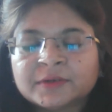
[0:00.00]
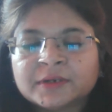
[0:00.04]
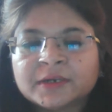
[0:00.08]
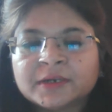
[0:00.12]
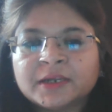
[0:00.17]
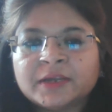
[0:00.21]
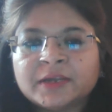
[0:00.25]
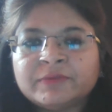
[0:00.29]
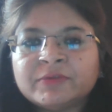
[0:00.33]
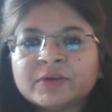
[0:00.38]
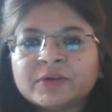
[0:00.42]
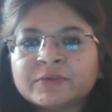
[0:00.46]

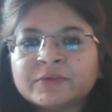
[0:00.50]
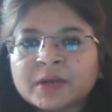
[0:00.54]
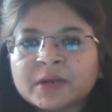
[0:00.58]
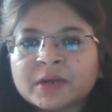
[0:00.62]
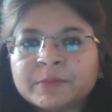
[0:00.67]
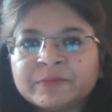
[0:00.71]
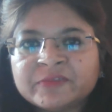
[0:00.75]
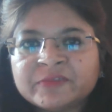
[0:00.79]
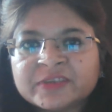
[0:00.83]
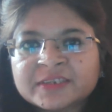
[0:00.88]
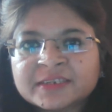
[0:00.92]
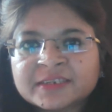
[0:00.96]
If you have
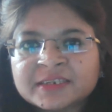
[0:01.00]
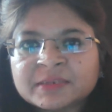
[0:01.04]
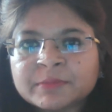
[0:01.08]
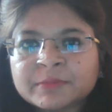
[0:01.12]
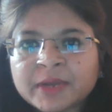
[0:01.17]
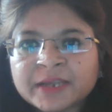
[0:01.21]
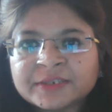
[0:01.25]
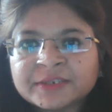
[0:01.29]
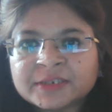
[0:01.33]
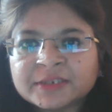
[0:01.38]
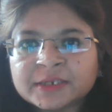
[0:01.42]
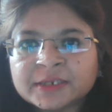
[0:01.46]
come visiting
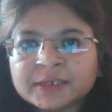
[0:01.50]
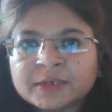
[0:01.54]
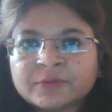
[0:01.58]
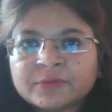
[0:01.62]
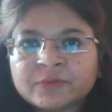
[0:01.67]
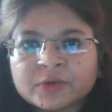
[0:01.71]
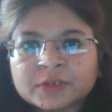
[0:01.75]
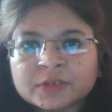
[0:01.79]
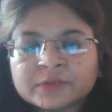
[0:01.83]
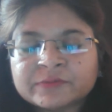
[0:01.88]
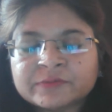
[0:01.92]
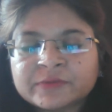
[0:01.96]
my channel
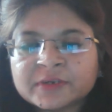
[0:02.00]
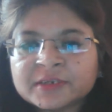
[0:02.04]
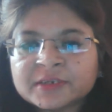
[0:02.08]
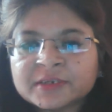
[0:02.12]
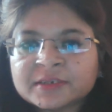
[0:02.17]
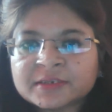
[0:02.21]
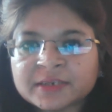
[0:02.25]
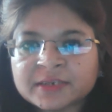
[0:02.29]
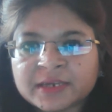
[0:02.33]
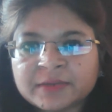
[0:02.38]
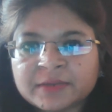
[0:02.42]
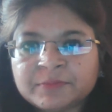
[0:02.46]
for the
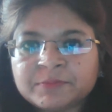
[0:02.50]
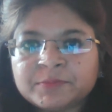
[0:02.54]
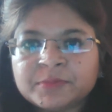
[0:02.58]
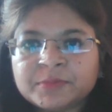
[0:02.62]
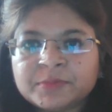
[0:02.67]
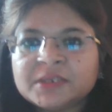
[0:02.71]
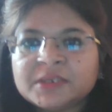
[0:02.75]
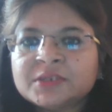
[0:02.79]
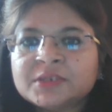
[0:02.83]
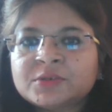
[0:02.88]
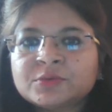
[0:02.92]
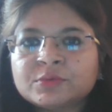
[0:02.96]
first time,
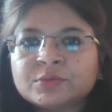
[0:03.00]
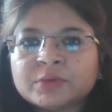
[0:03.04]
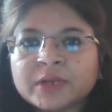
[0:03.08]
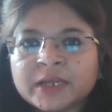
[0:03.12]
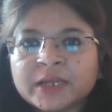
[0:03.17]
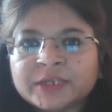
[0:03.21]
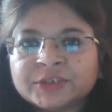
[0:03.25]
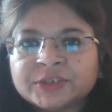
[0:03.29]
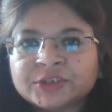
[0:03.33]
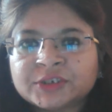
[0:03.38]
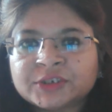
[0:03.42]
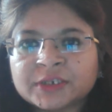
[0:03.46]
please do
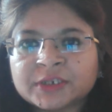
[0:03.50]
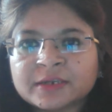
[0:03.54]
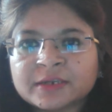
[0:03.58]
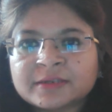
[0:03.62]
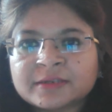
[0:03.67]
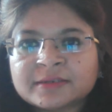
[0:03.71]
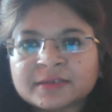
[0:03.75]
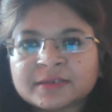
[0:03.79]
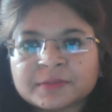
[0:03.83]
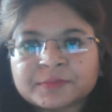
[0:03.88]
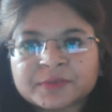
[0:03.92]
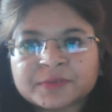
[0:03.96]
like, share
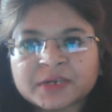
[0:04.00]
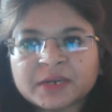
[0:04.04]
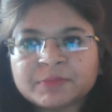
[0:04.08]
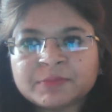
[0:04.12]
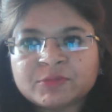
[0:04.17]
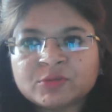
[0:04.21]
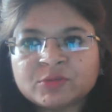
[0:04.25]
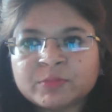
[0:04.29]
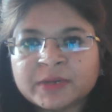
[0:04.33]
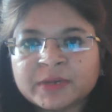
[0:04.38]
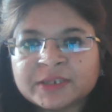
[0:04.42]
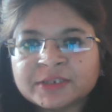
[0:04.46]
and
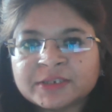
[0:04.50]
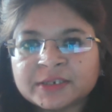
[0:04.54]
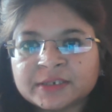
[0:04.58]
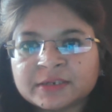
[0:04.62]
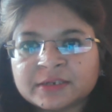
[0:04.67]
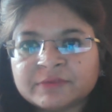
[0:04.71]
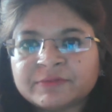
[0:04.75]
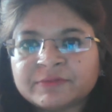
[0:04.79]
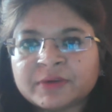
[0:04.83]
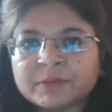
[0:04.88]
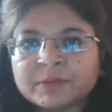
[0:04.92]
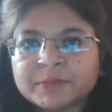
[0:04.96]
subscribe to my
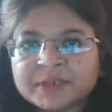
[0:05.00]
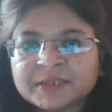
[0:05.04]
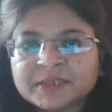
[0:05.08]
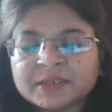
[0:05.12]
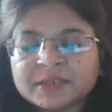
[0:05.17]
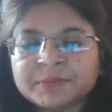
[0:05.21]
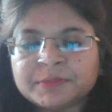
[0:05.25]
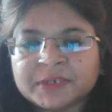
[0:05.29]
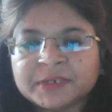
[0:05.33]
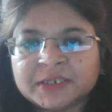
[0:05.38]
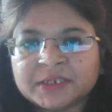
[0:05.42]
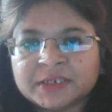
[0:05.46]
channel
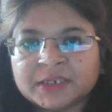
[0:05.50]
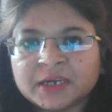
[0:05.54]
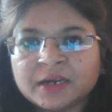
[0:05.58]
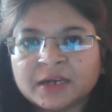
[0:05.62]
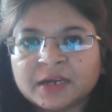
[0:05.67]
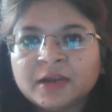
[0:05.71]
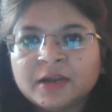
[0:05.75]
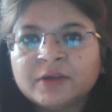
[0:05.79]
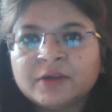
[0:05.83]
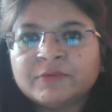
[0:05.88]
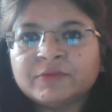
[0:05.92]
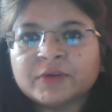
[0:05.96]
Pharmacypedia
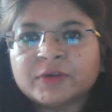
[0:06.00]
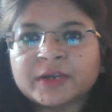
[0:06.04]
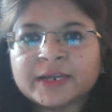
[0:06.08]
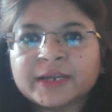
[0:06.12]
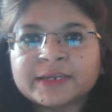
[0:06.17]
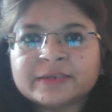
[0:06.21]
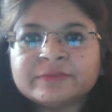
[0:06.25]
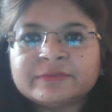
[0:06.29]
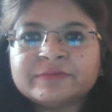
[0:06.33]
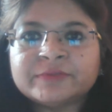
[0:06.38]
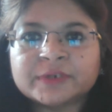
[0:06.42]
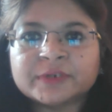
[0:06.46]
for
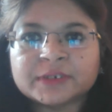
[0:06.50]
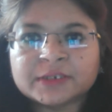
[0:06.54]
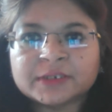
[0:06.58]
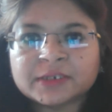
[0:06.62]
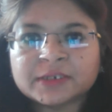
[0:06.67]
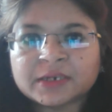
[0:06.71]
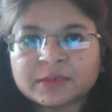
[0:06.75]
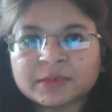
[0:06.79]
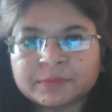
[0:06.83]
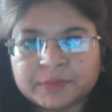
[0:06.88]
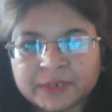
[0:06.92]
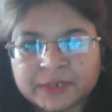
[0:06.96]
getting
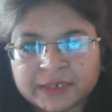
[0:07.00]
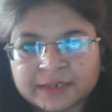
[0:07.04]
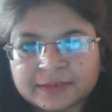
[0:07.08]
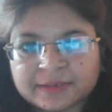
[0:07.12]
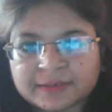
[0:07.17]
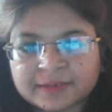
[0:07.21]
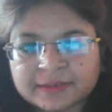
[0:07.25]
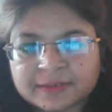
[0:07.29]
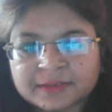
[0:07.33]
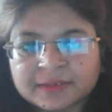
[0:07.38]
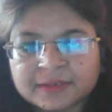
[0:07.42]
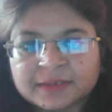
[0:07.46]
further
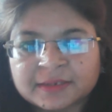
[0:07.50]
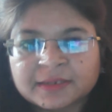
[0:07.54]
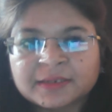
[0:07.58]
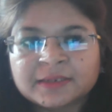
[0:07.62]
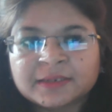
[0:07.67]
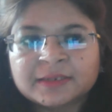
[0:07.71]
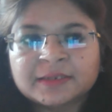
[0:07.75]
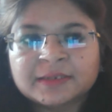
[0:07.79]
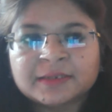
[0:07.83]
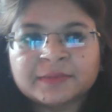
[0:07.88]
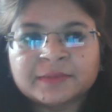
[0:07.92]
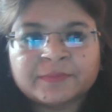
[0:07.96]
updates.
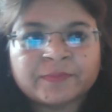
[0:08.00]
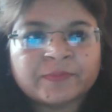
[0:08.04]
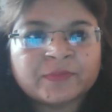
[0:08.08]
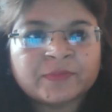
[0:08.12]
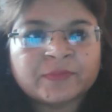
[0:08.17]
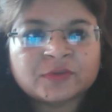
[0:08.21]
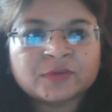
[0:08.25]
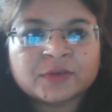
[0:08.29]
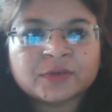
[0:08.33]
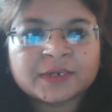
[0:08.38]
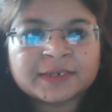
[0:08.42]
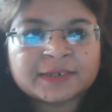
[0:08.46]

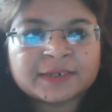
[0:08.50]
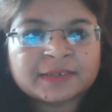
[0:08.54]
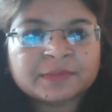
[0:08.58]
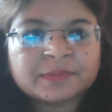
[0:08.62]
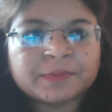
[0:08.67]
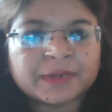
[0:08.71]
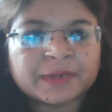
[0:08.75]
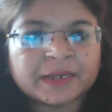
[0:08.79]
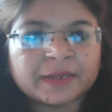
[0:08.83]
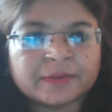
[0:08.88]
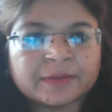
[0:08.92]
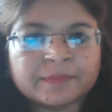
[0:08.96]
So let us
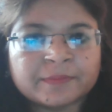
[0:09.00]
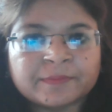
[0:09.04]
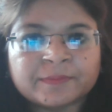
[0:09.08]
begin.